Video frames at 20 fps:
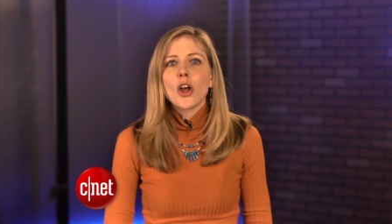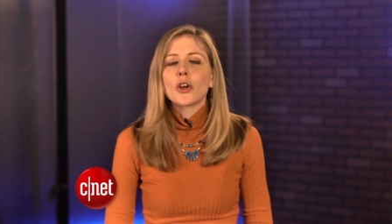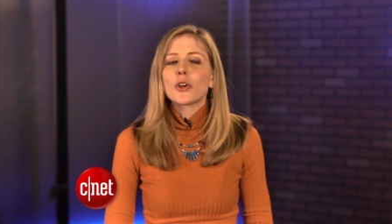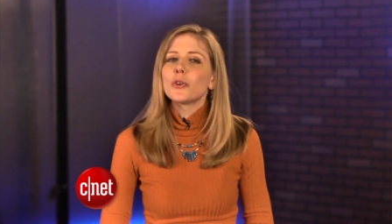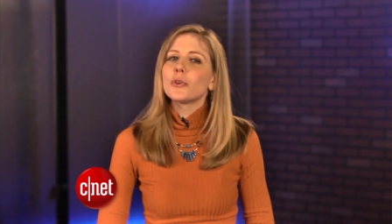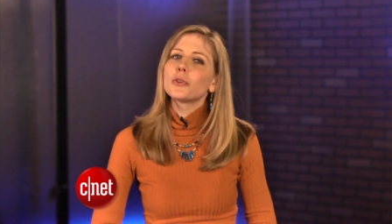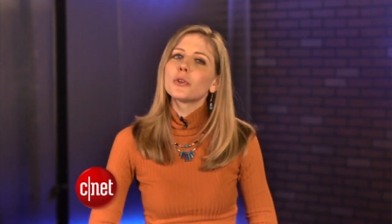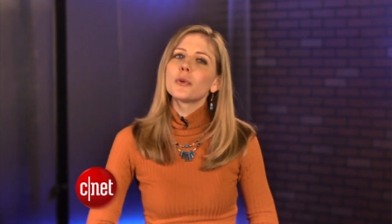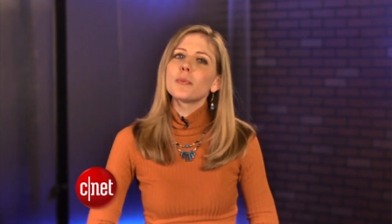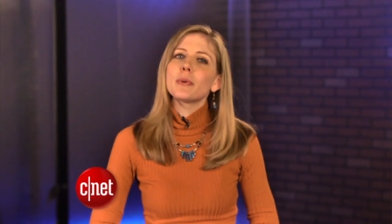
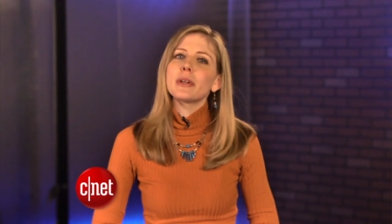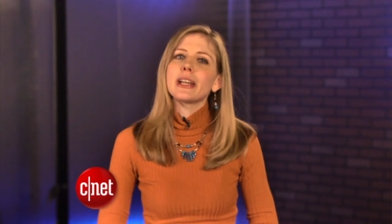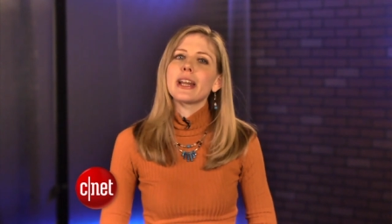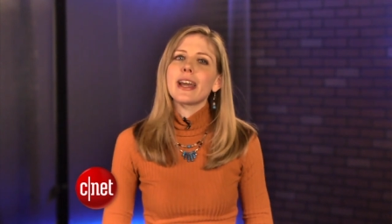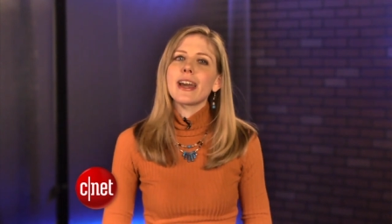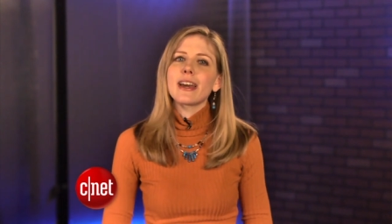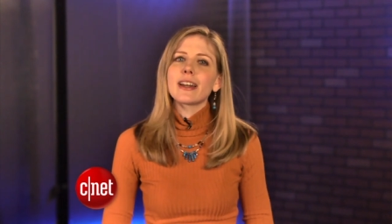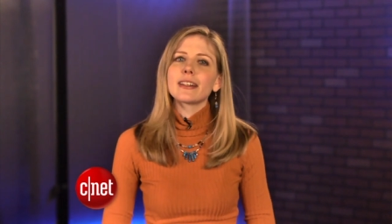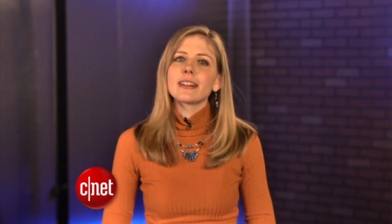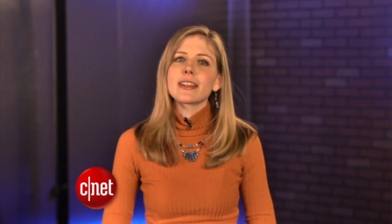Google beat
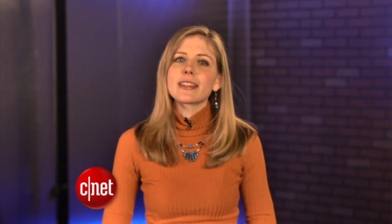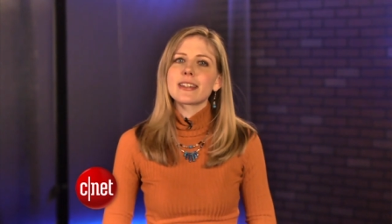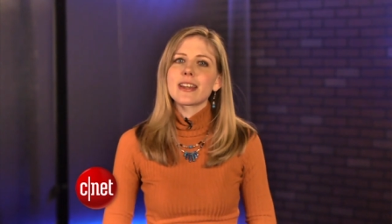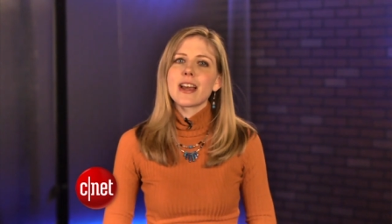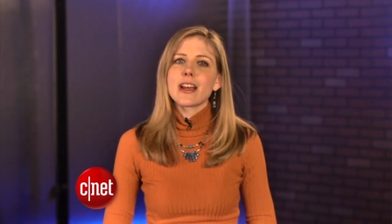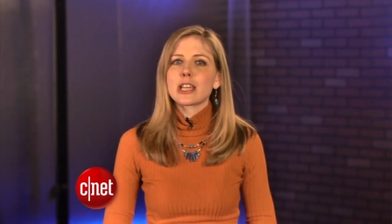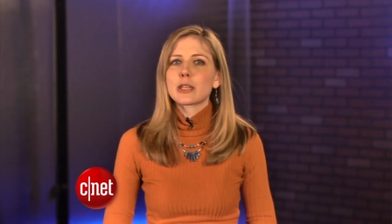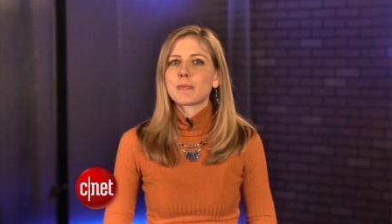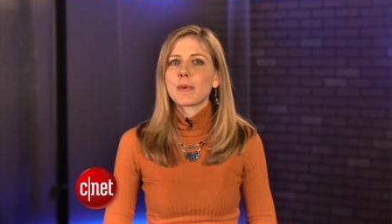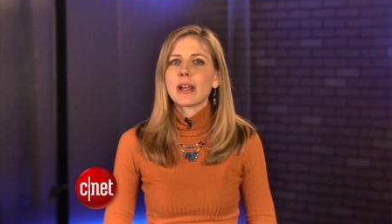analyst
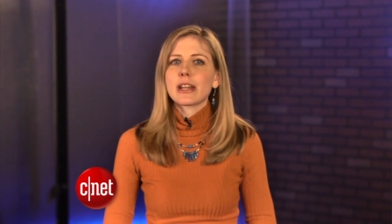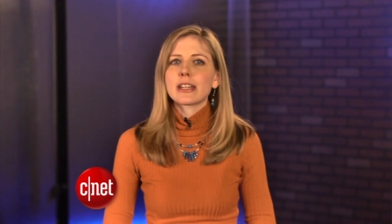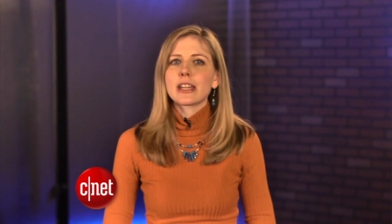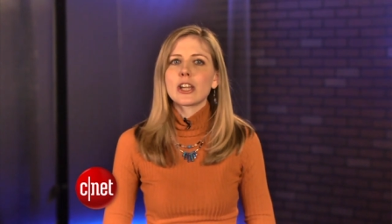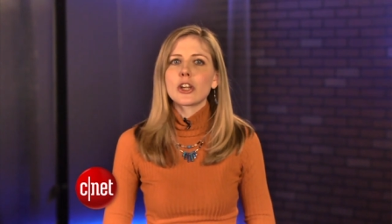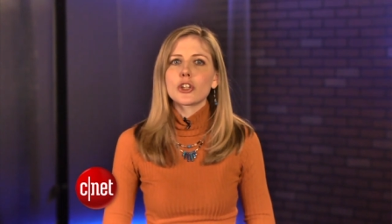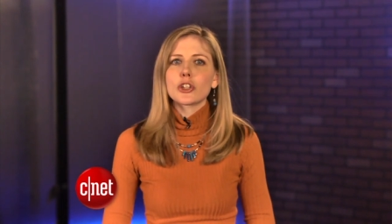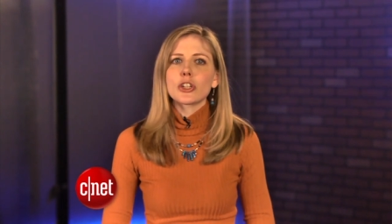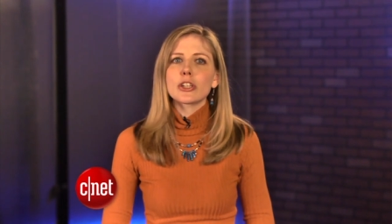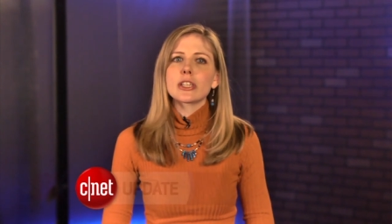
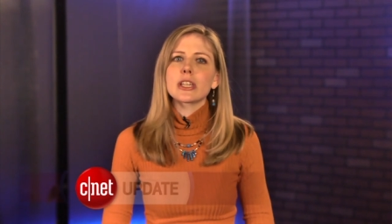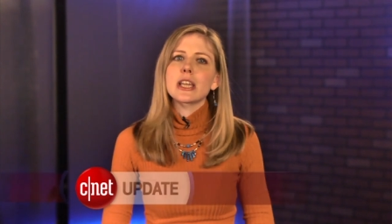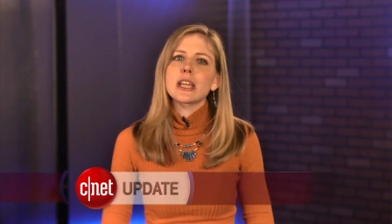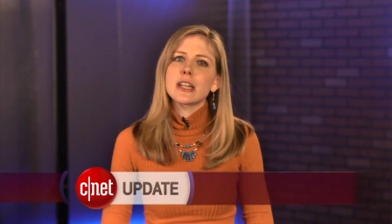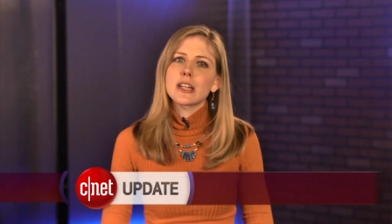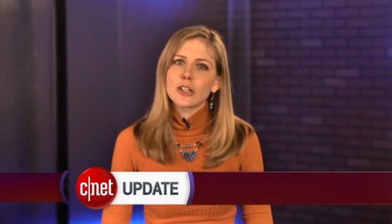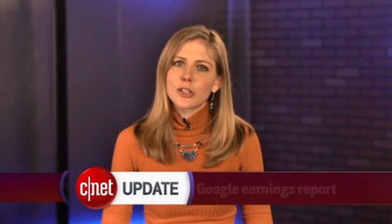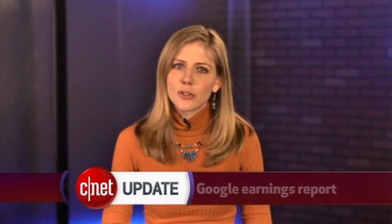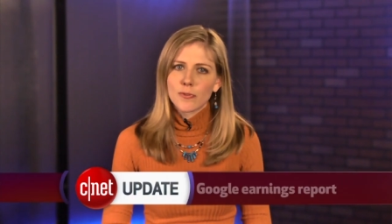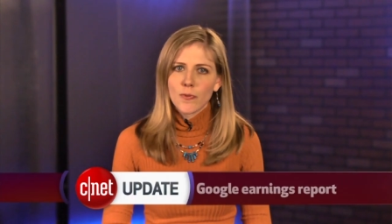expectations
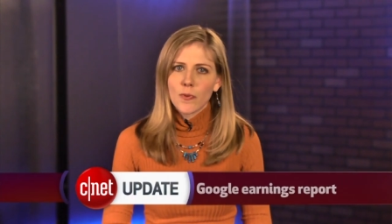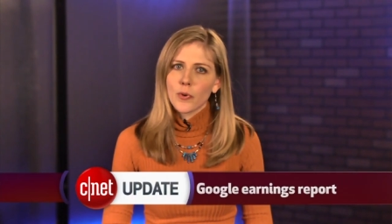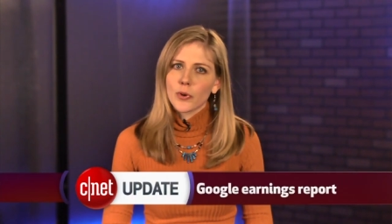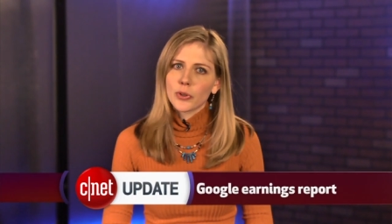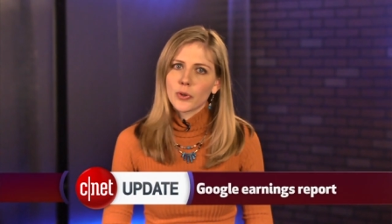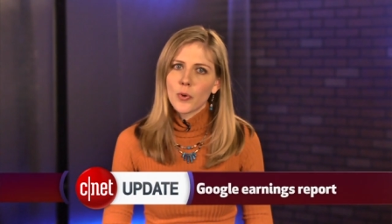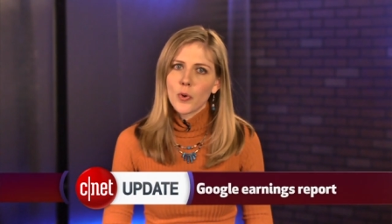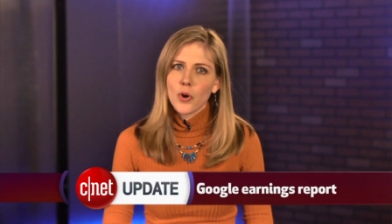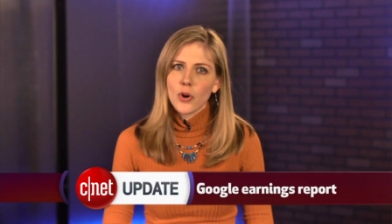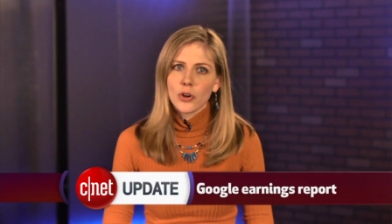in its
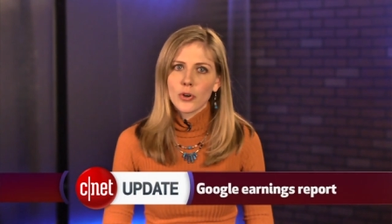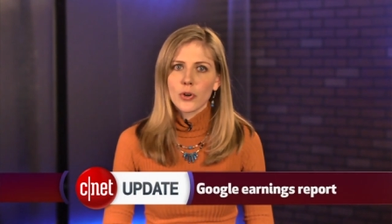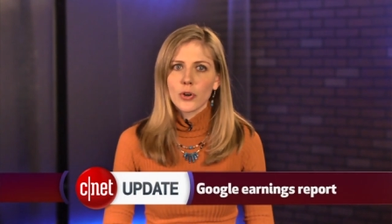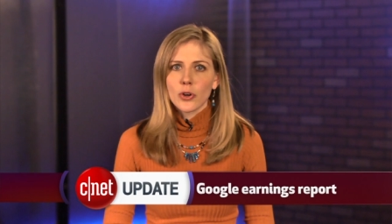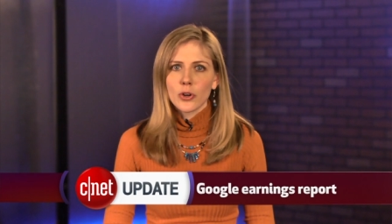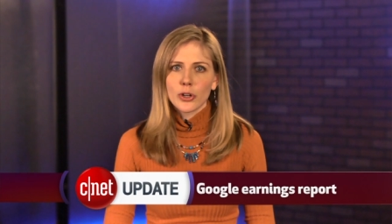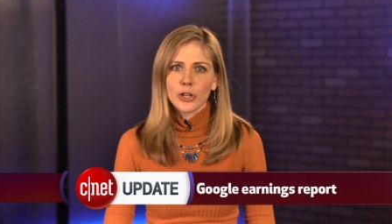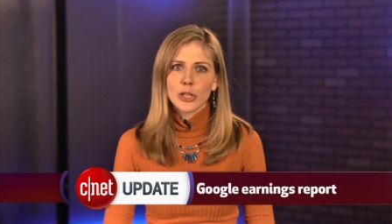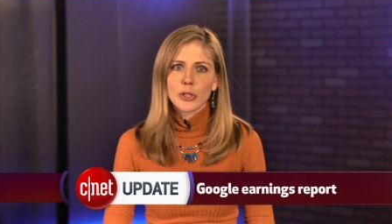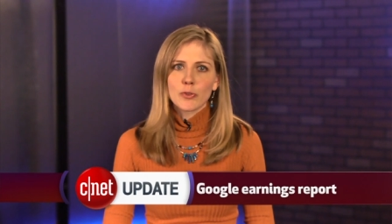fourth quarter
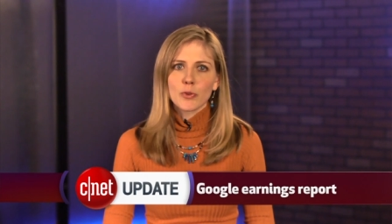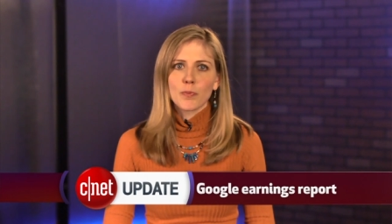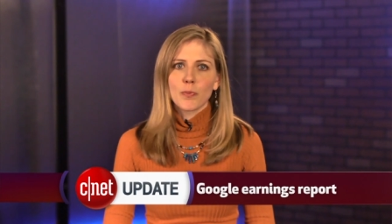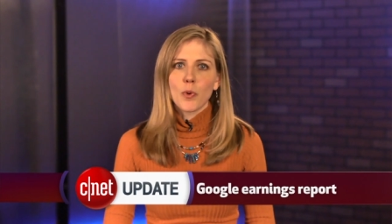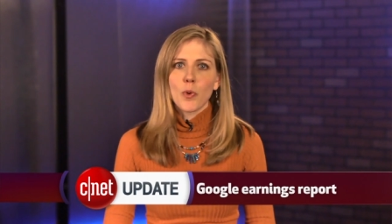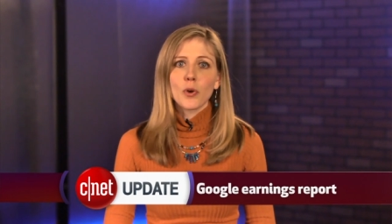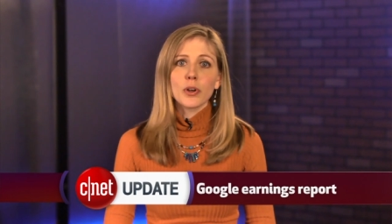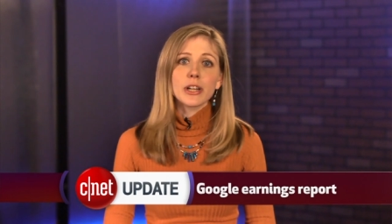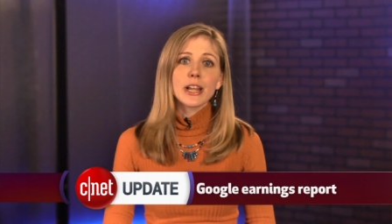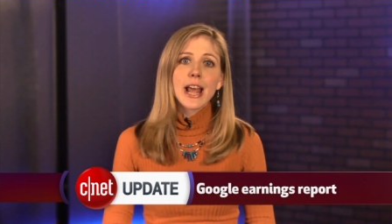earnings
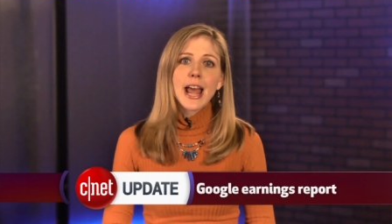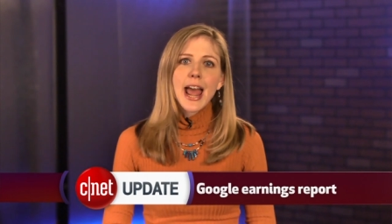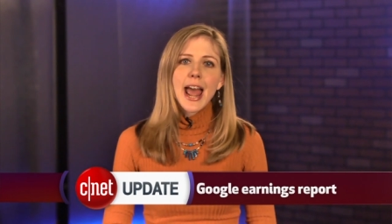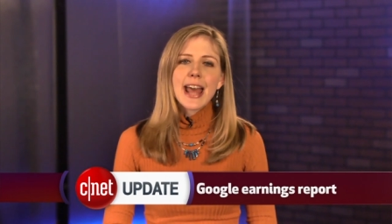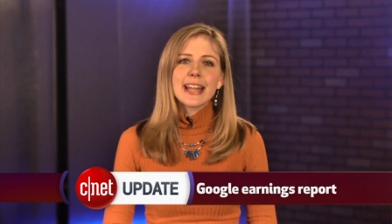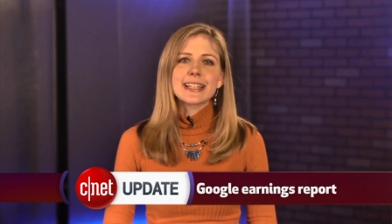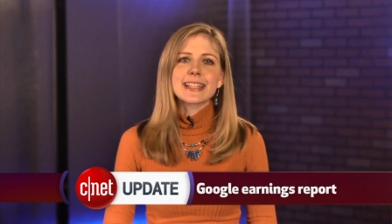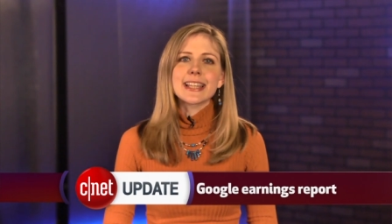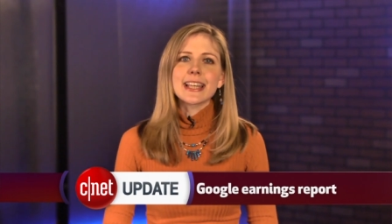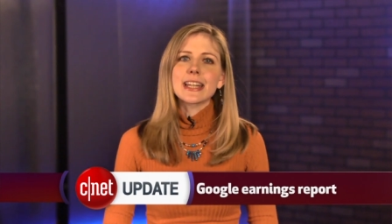report
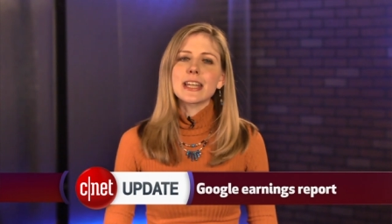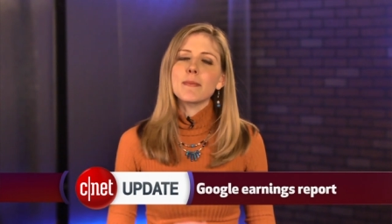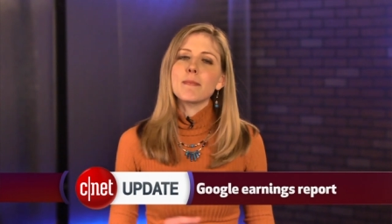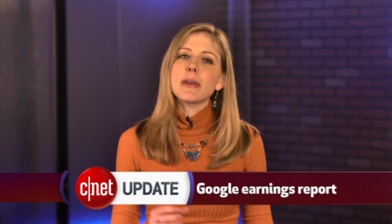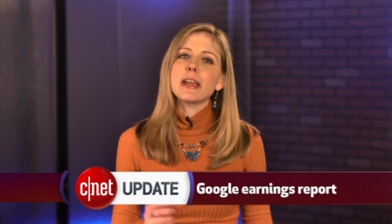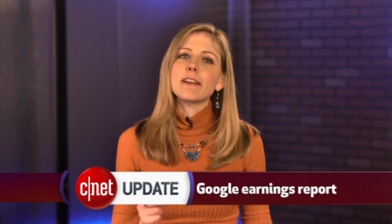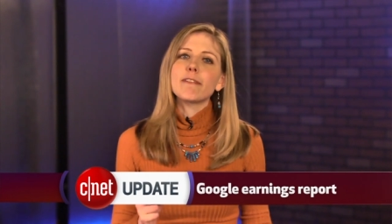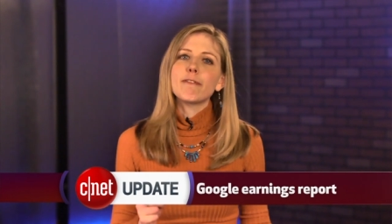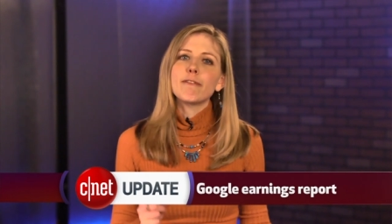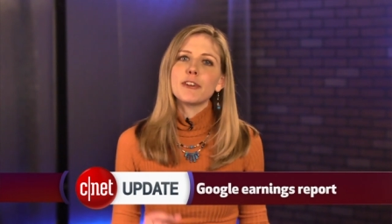and said it
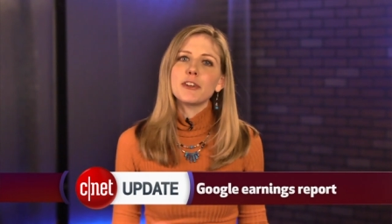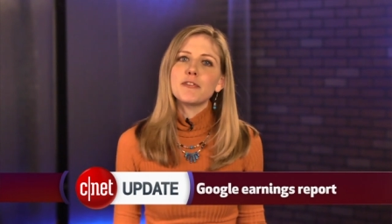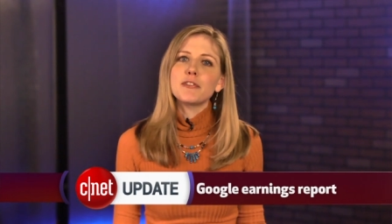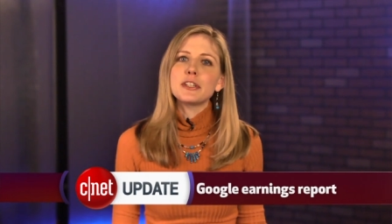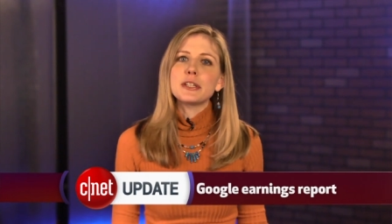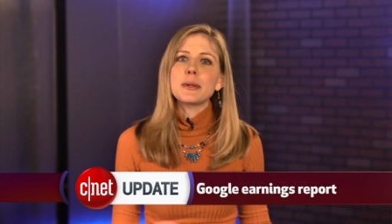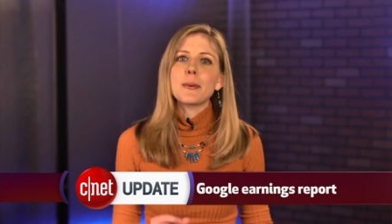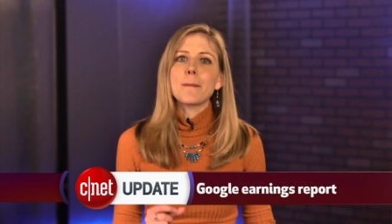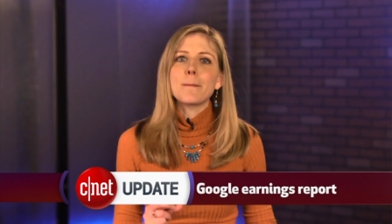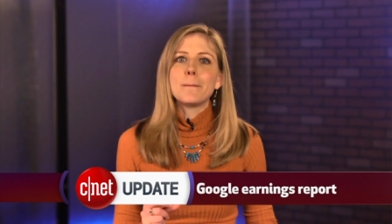made
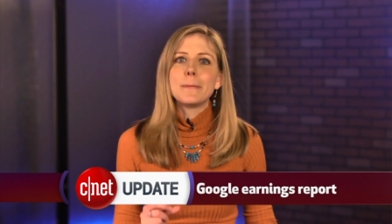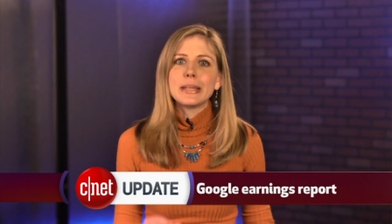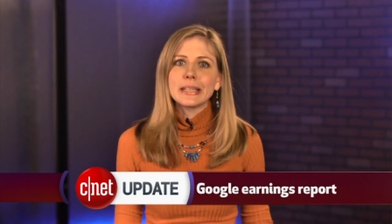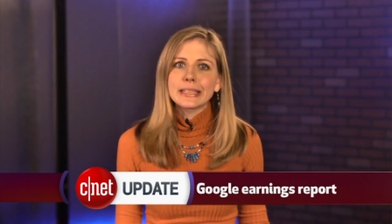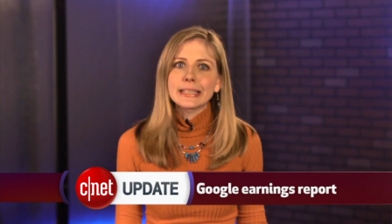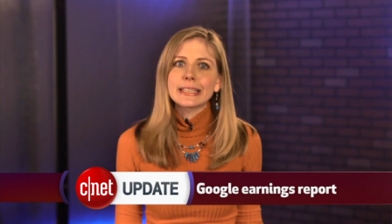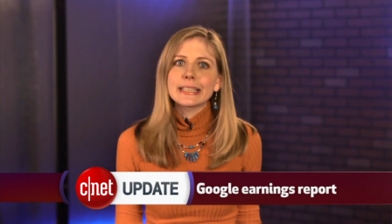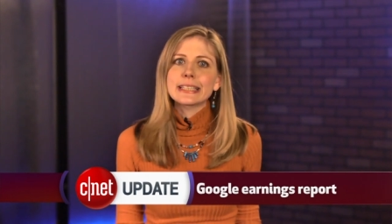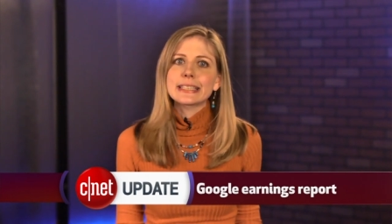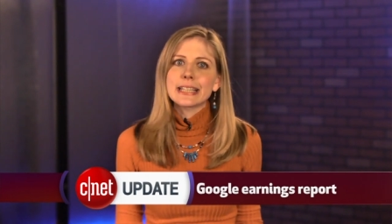$50
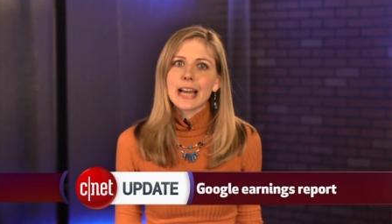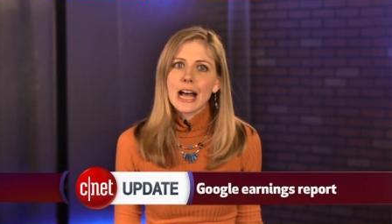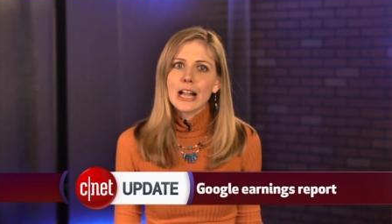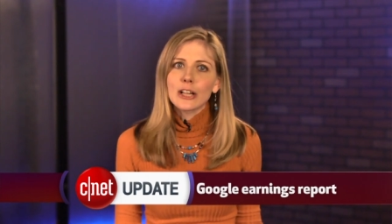billion